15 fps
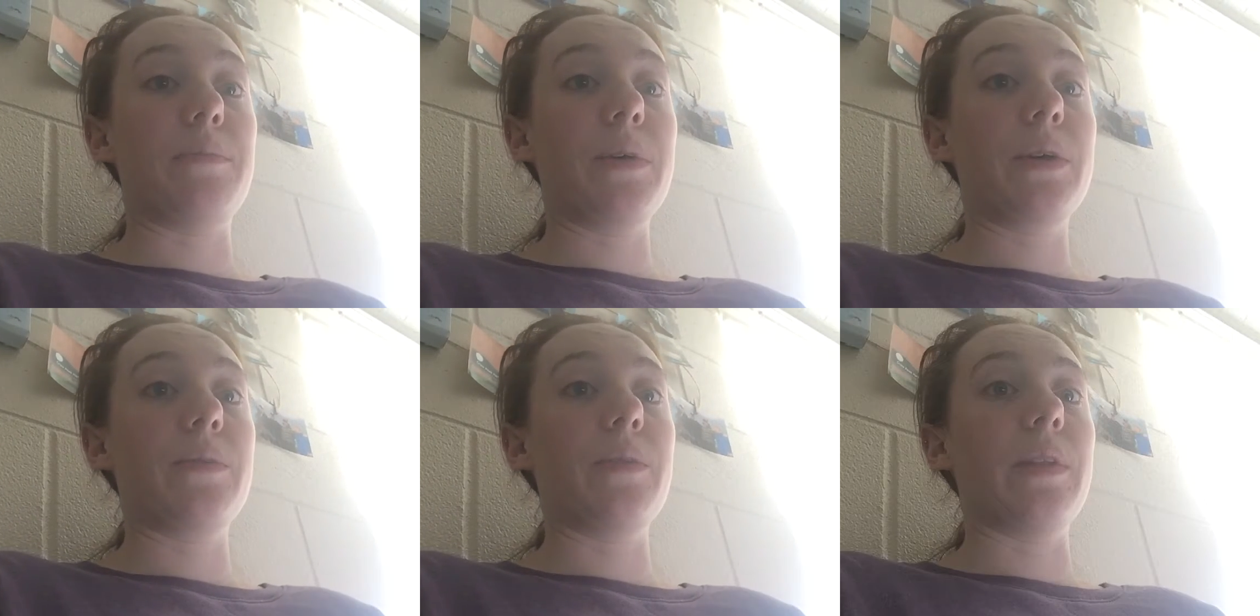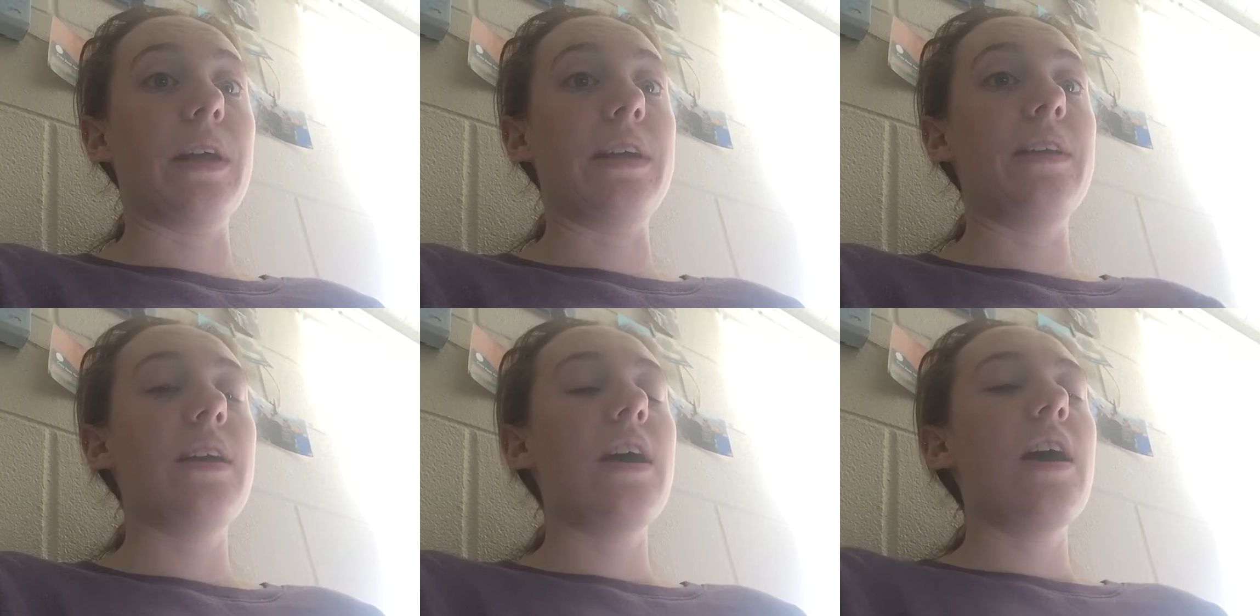the book will
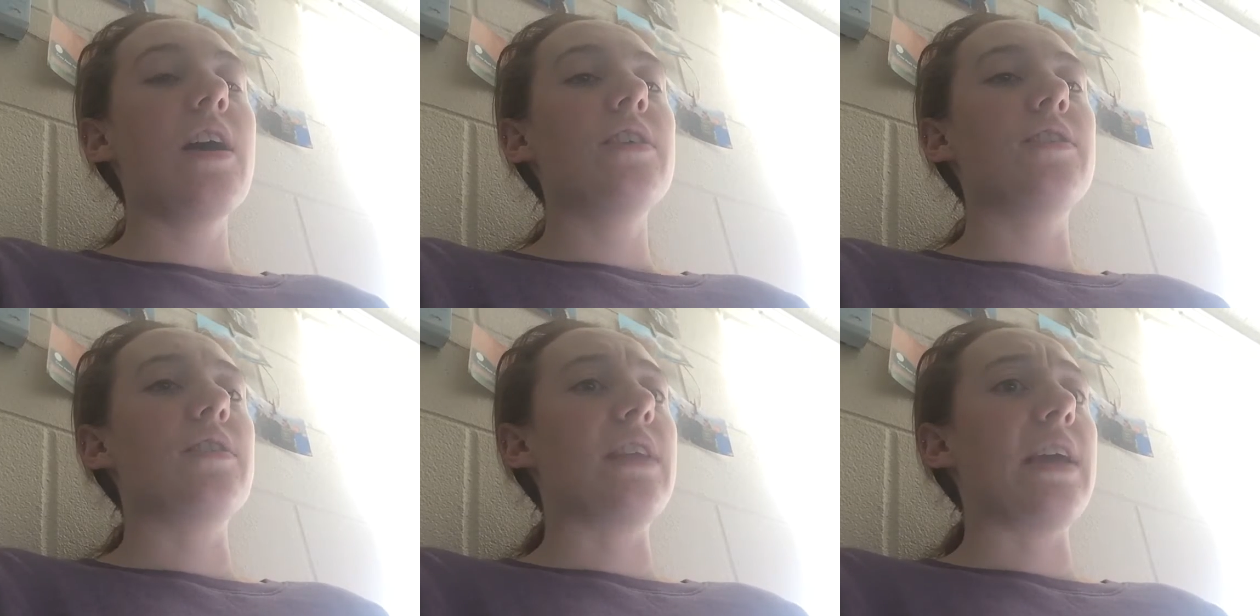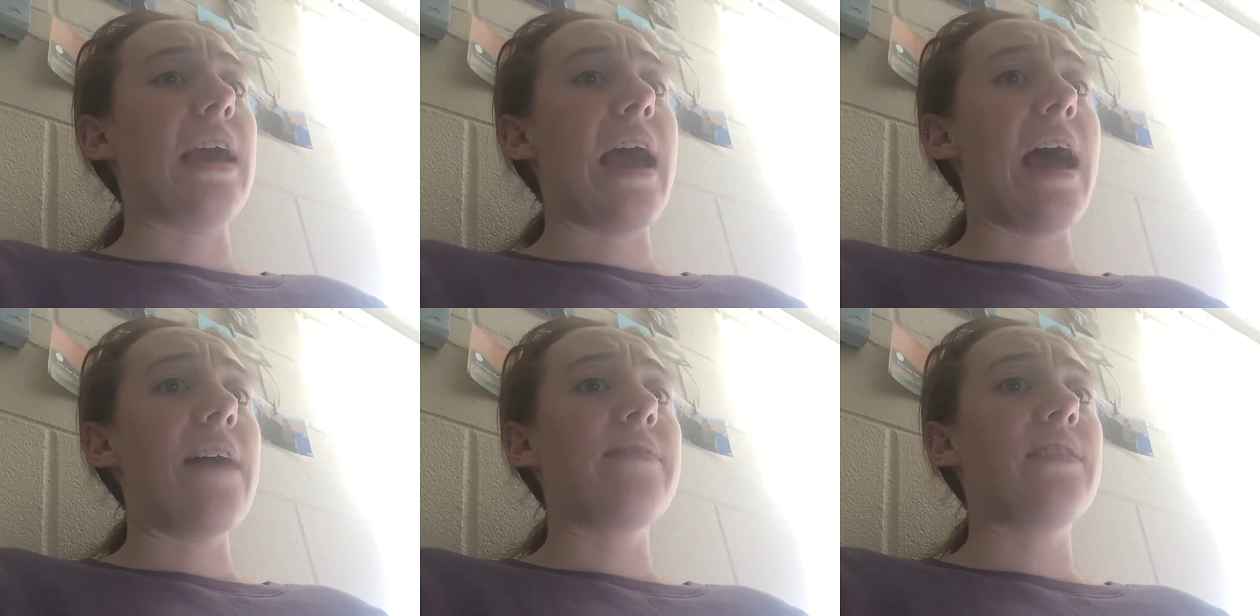end. So they
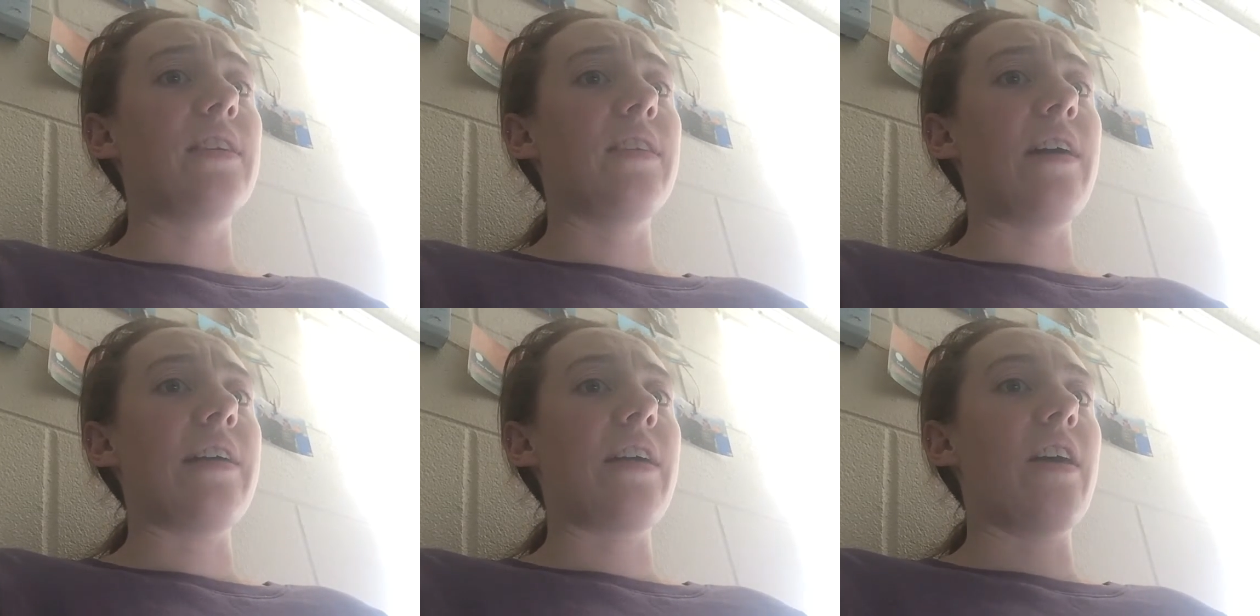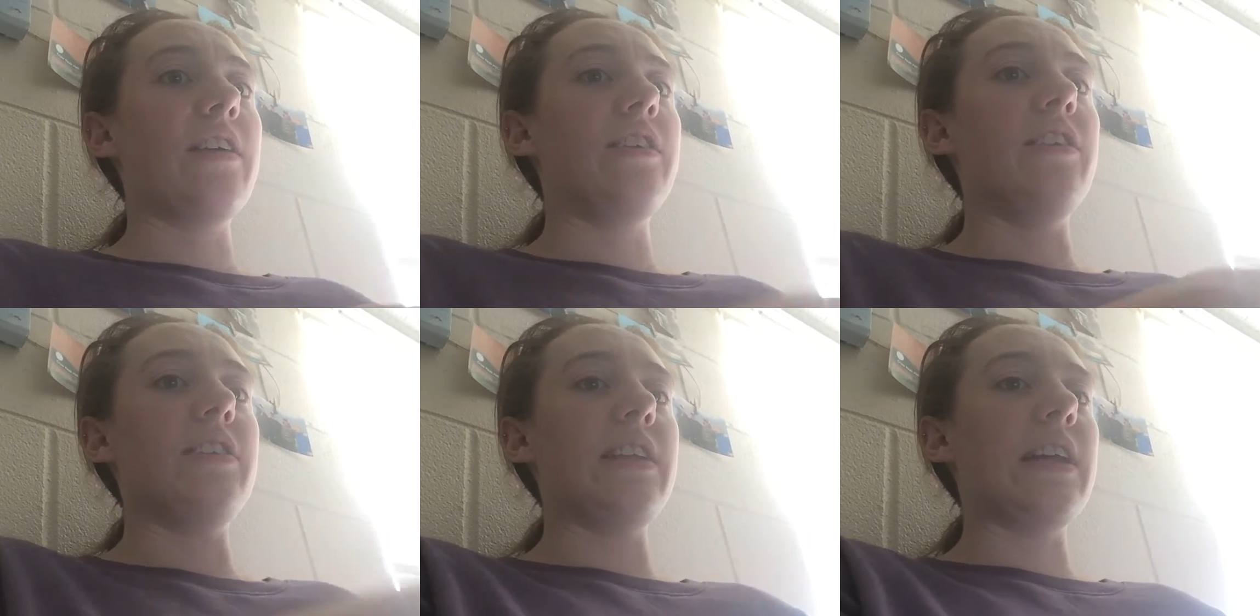have to like
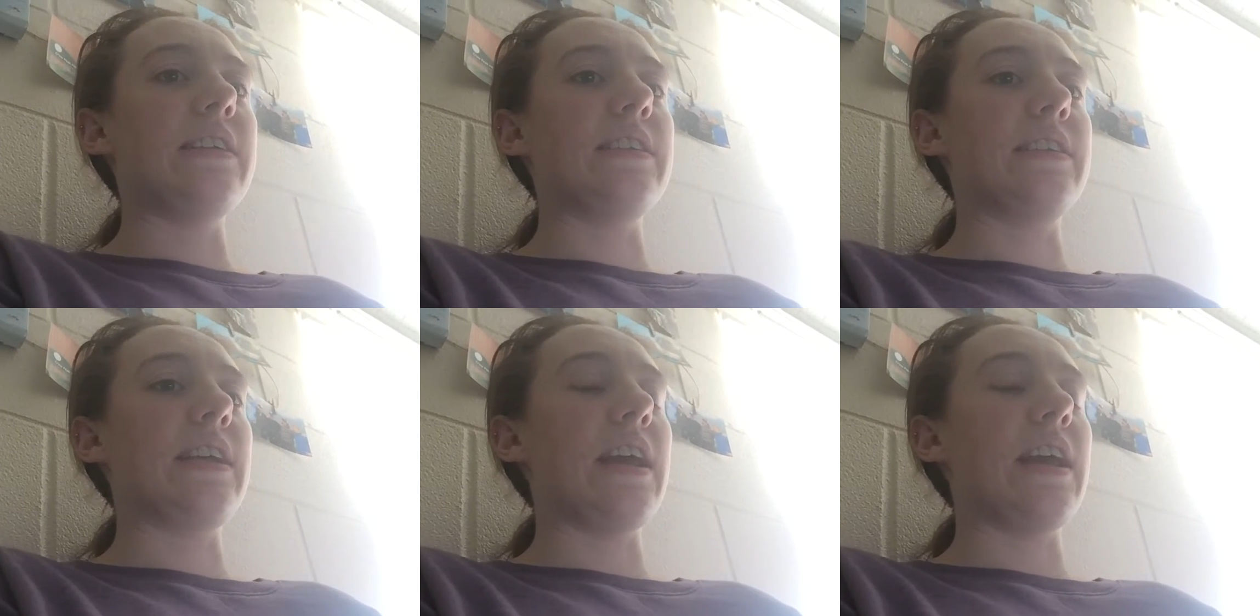understand his